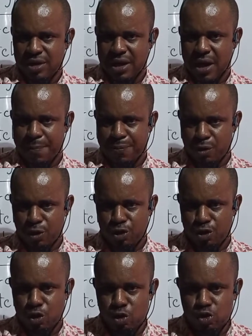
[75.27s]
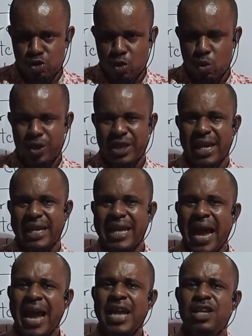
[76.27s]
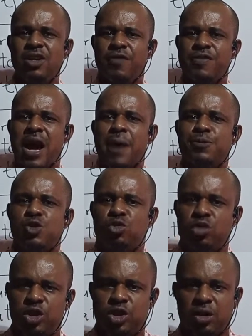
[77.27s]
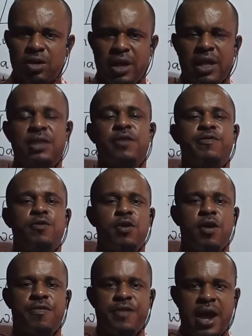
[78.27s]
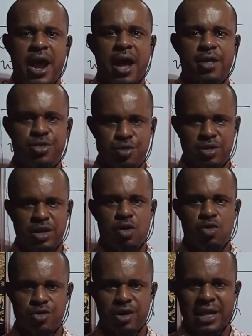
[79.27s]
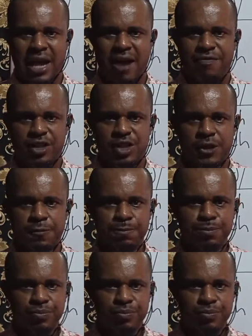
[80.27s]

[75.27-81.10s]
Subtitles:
that are produced with a kind of obstruction in the flow of air through the oral cavity.